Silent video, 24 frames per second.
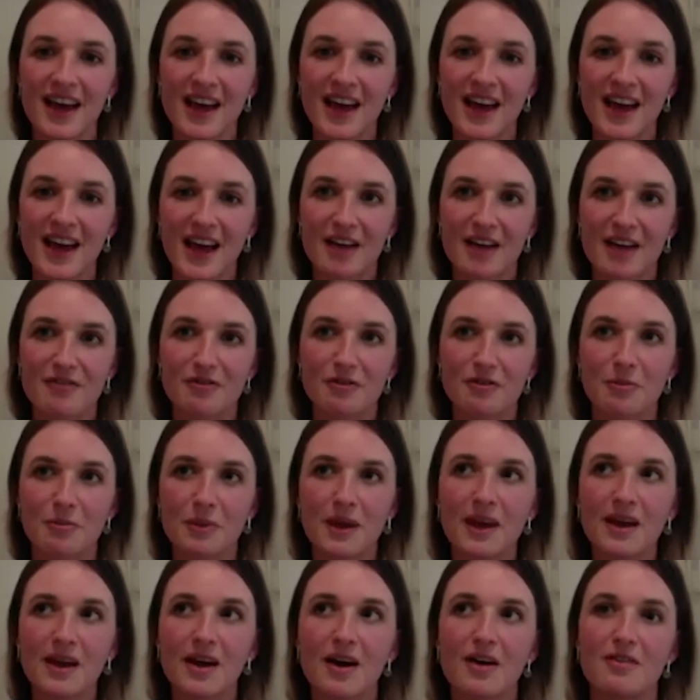And for
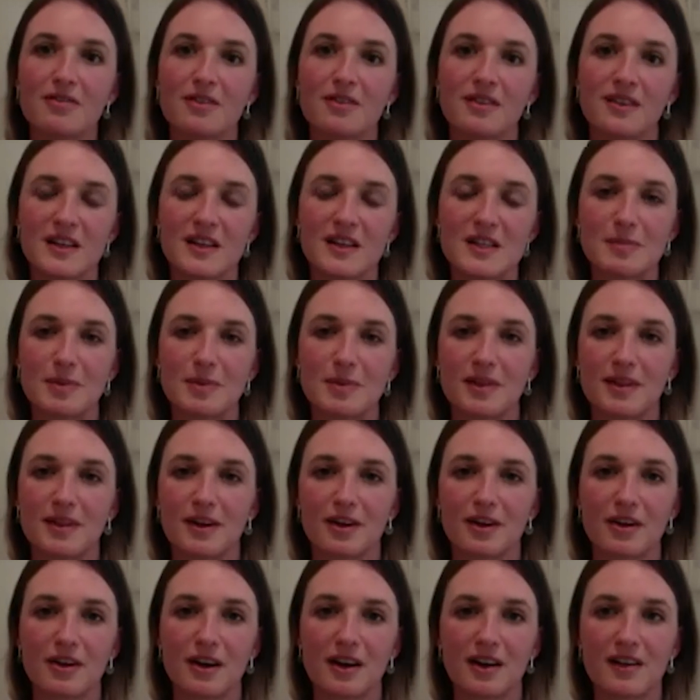me, often that's been the
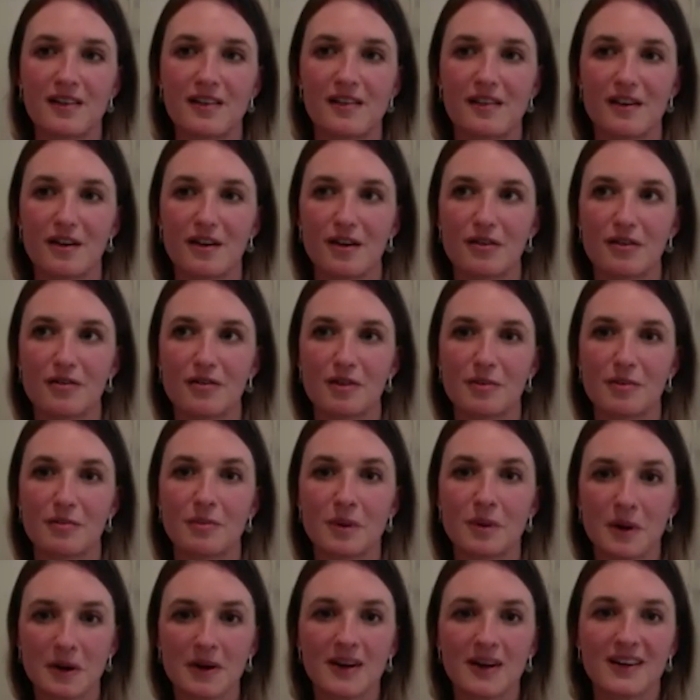crux of the
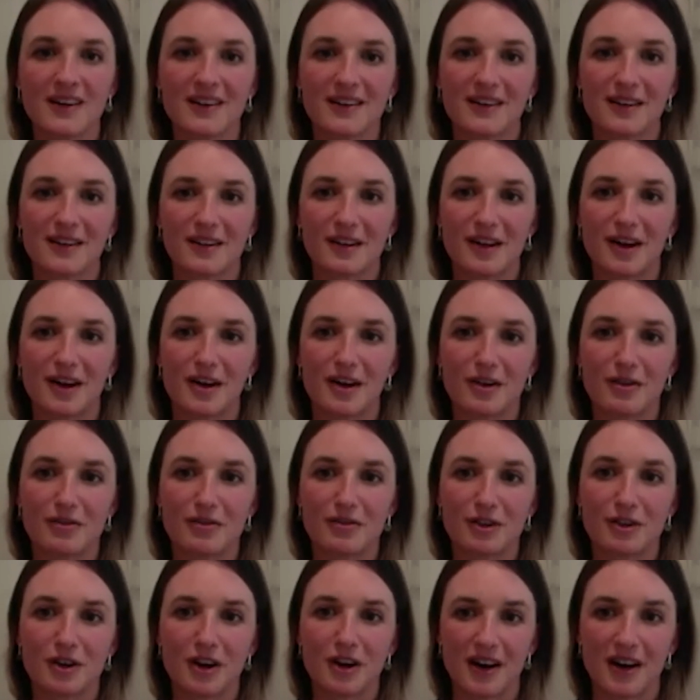miracle of
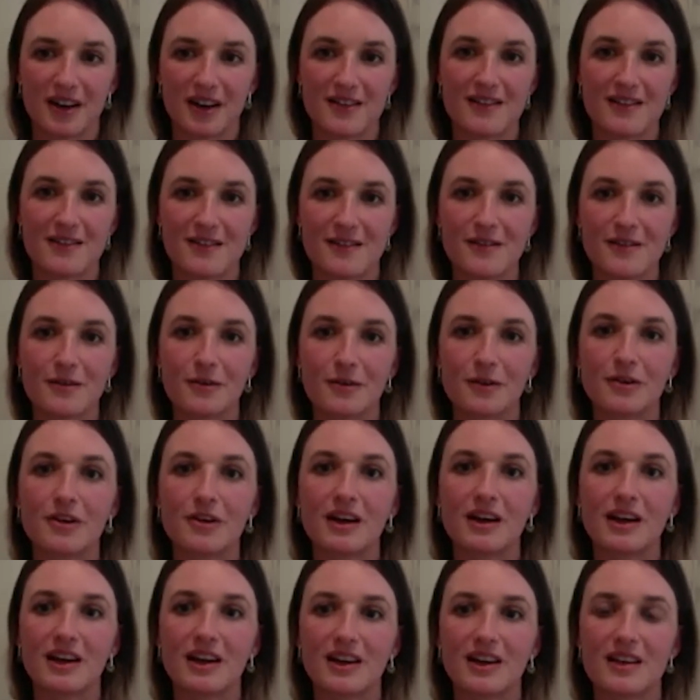Christ's
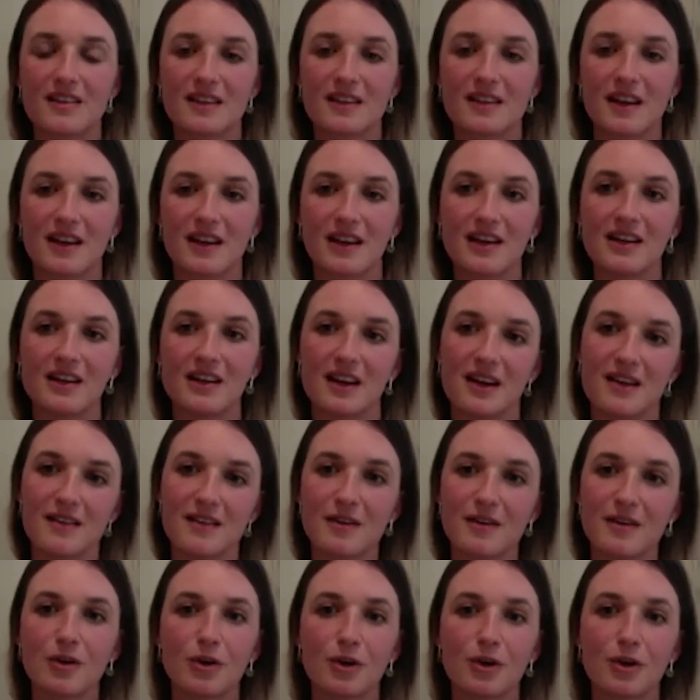story, is that he does
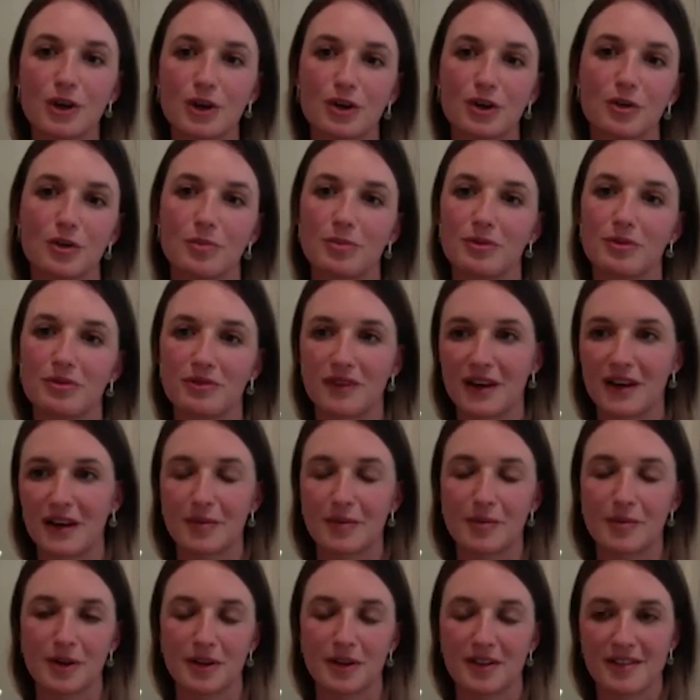call a group of
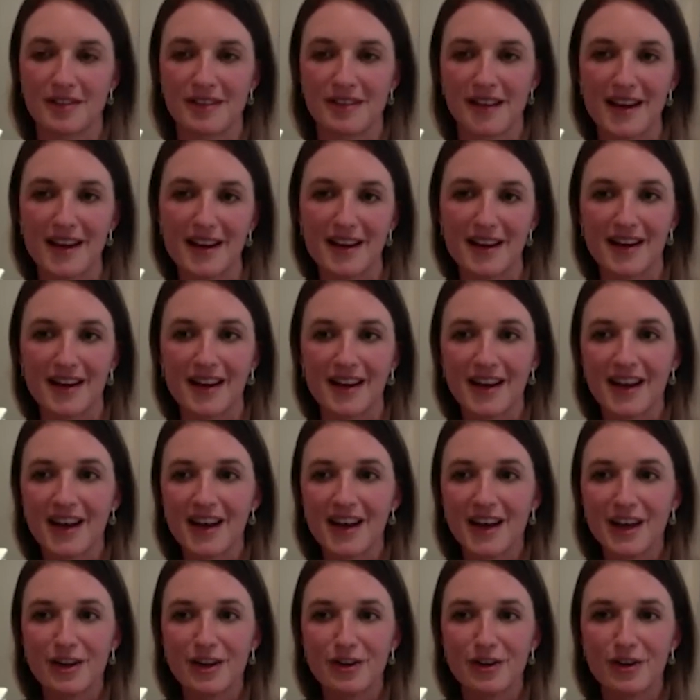vagabonds and,
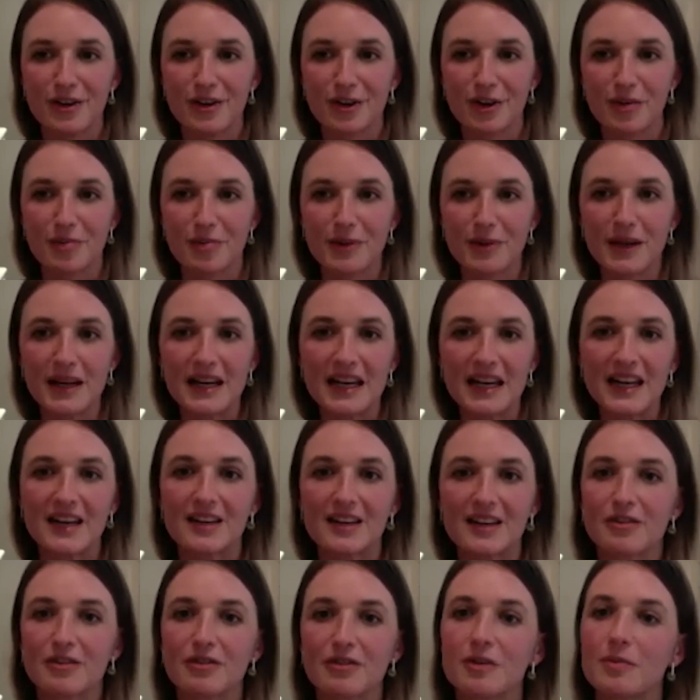completely
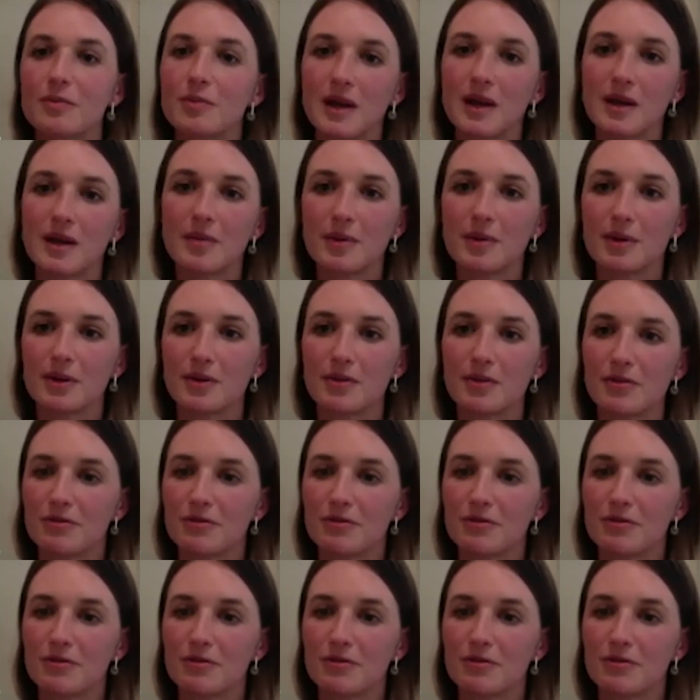different people,